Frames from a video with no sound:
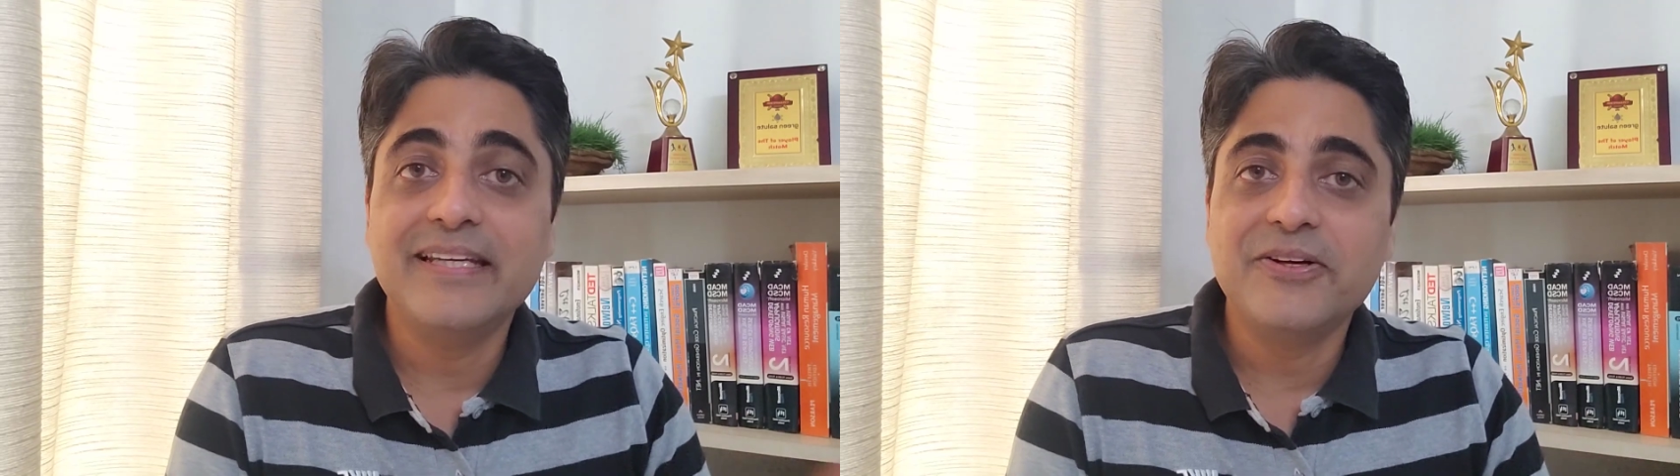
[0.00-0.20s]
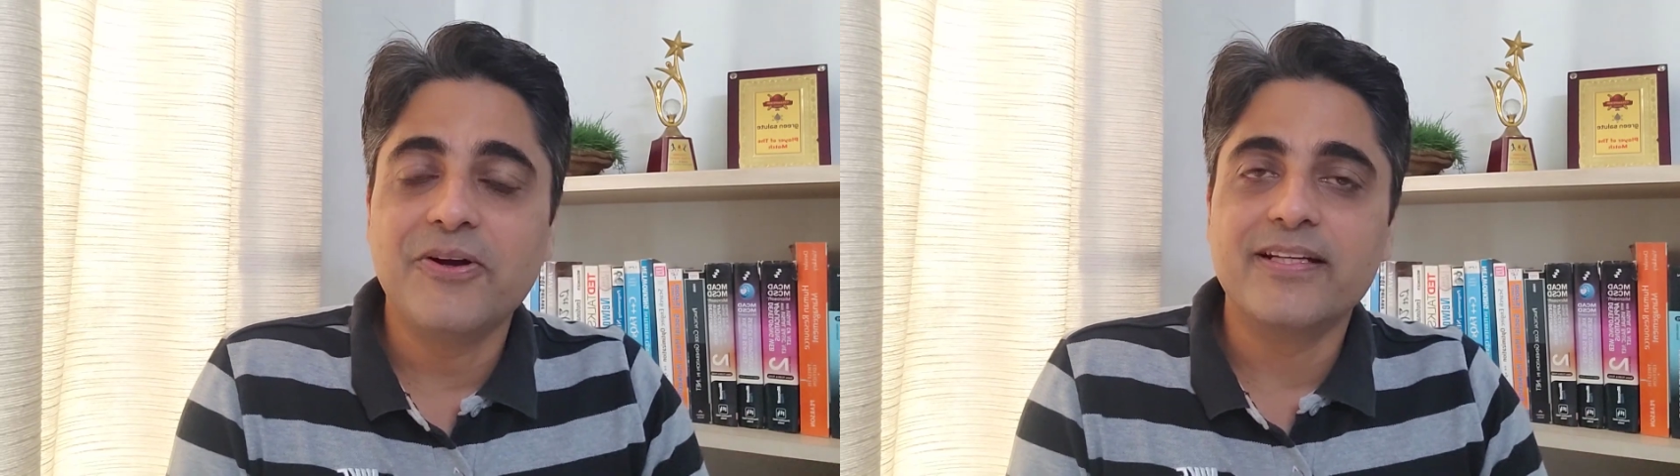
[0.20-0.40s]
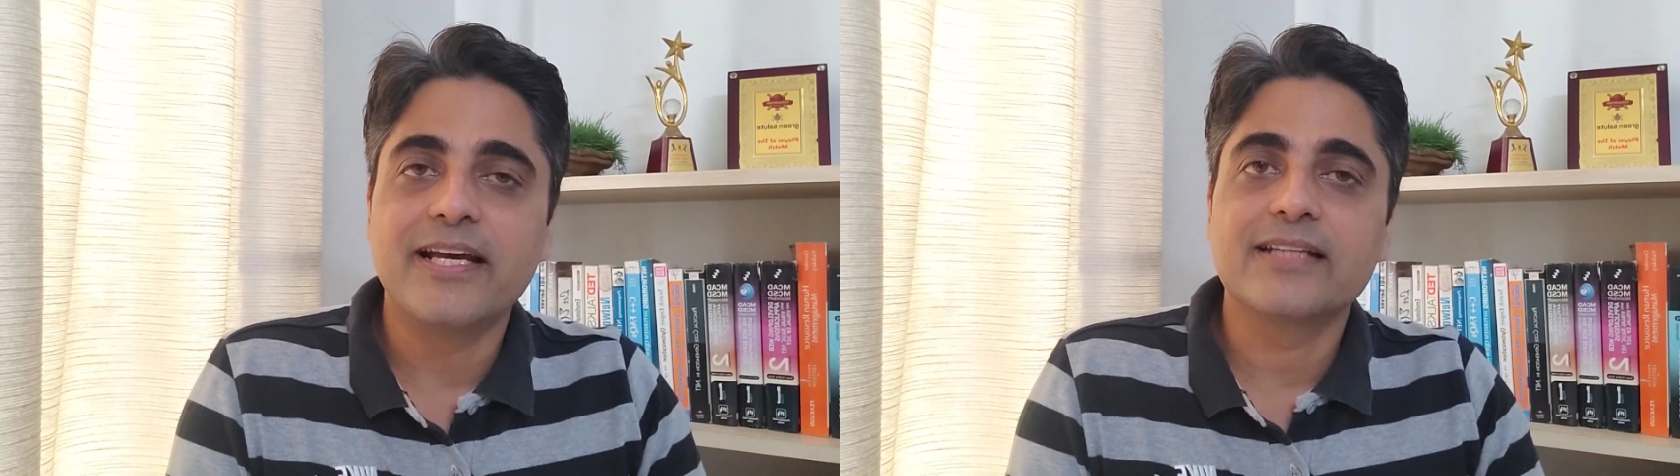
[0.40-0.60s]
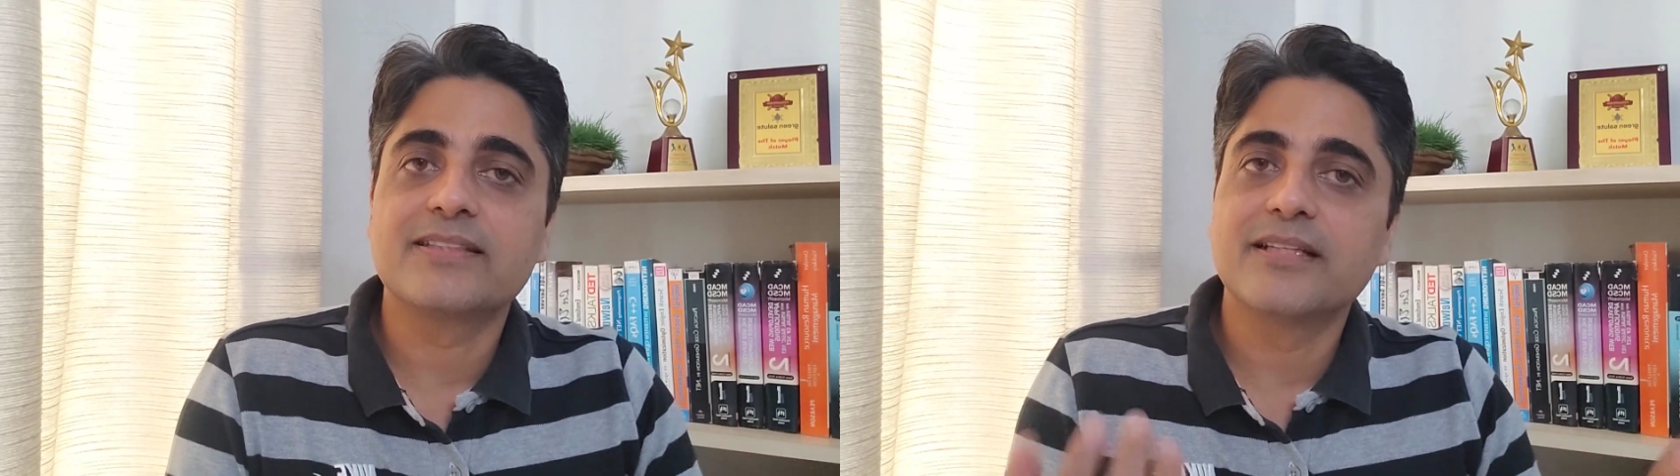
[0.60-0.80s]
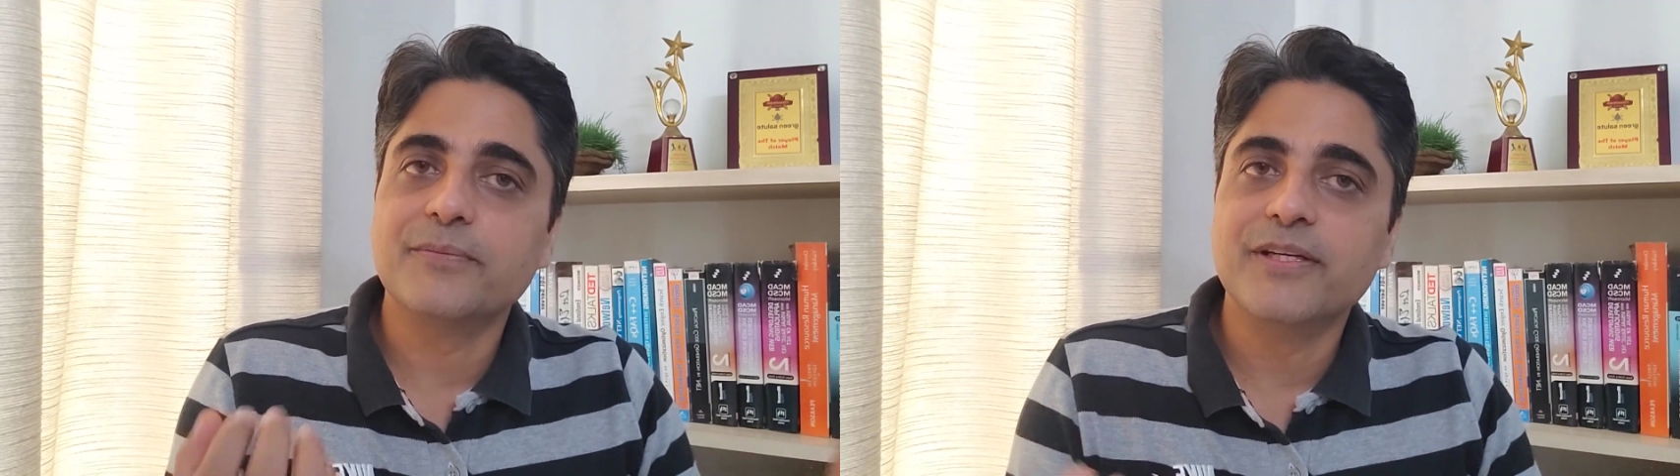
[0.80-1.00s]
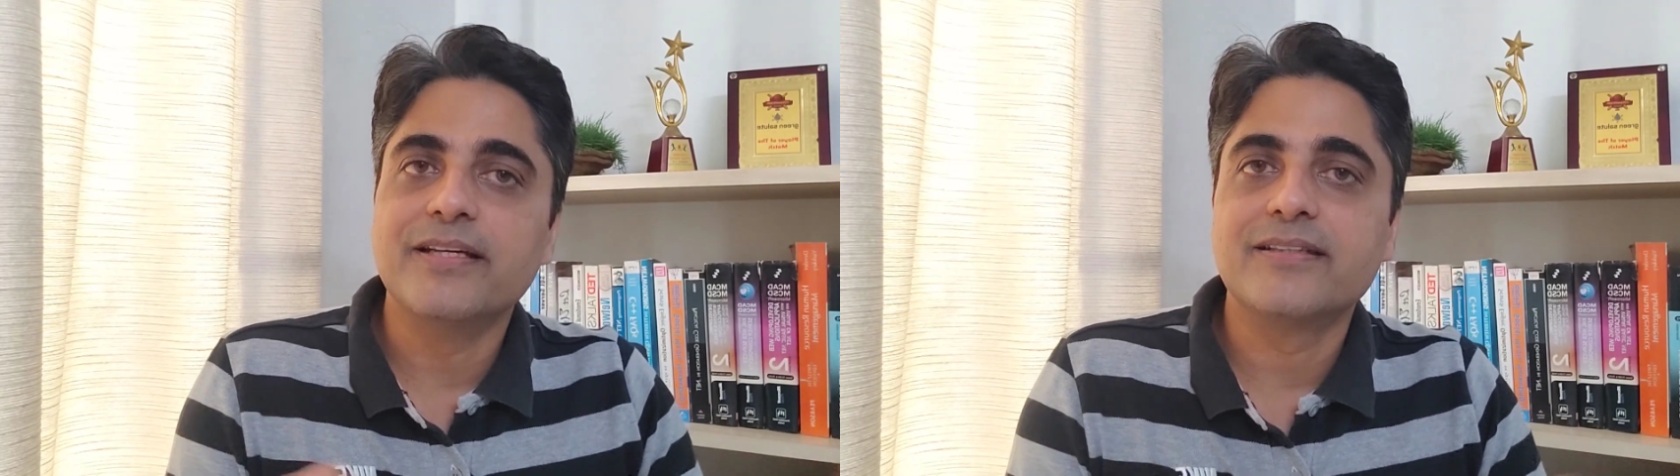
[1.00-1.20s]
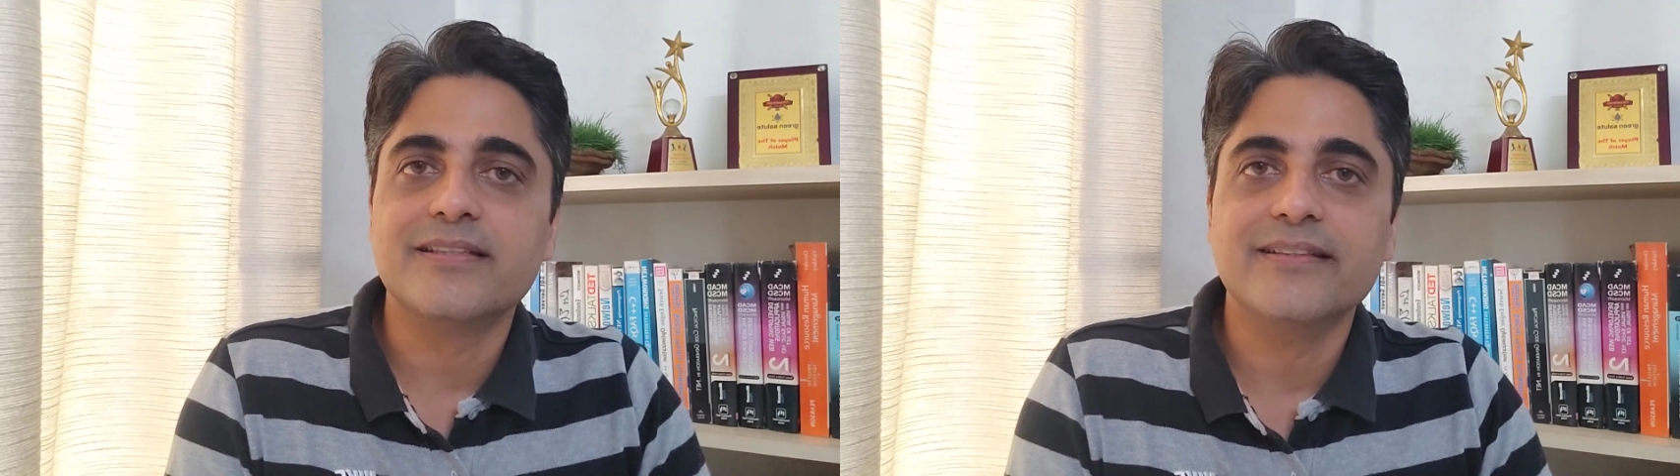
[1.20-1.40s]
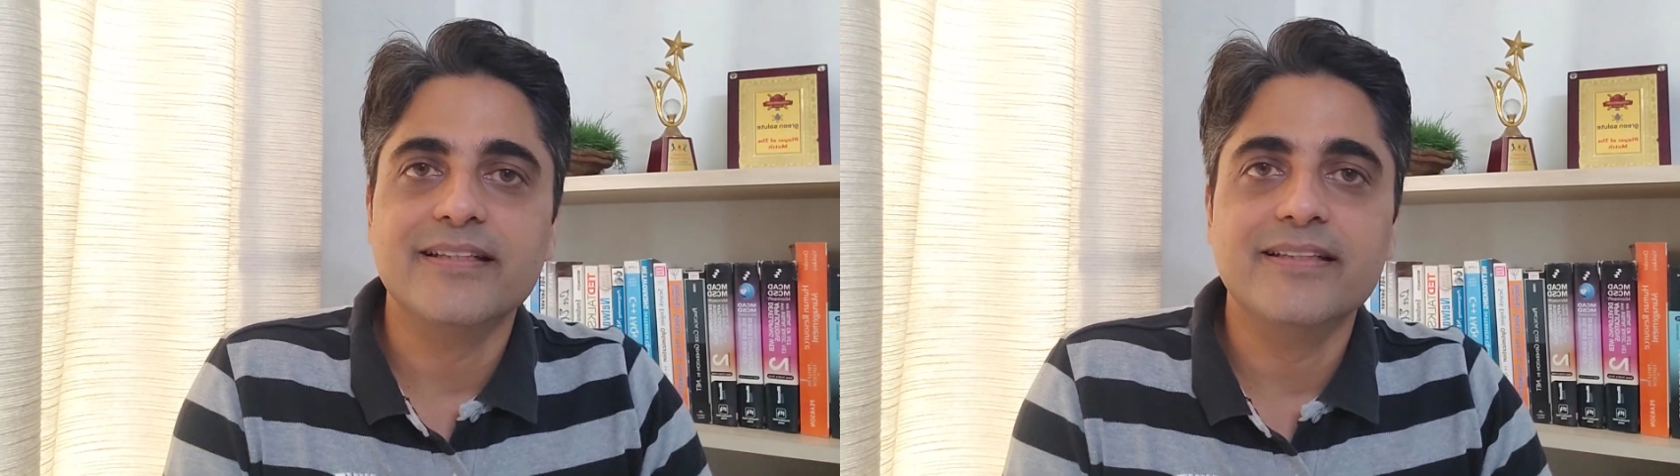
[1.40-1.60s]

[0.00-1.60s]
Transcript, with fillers: key contacts, communication